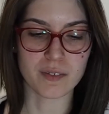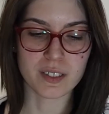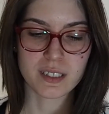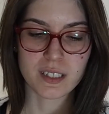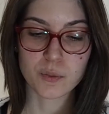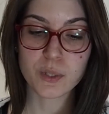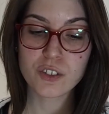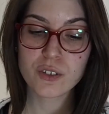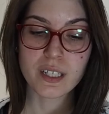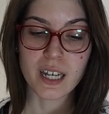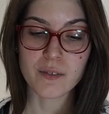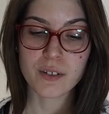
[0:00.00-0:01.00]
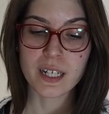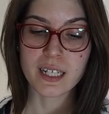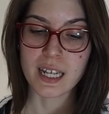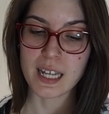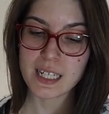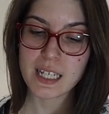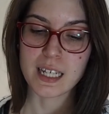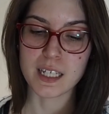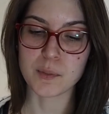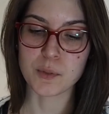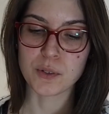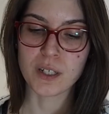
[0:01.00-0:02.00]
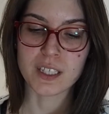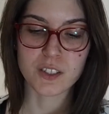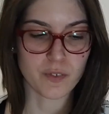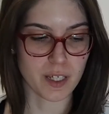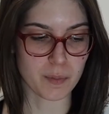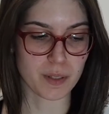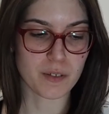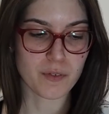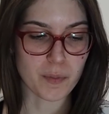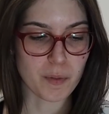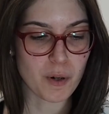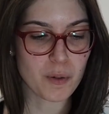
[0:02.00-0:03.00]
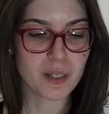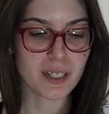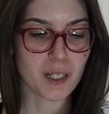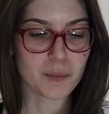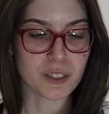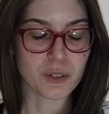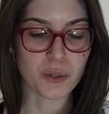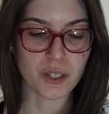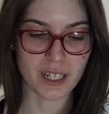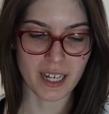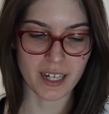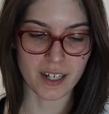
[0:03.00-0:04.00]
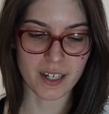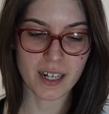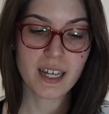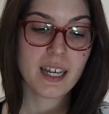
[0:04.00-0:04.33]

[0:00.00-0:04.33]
It says, "We treat every and any animal as family from the moment it comes into our care.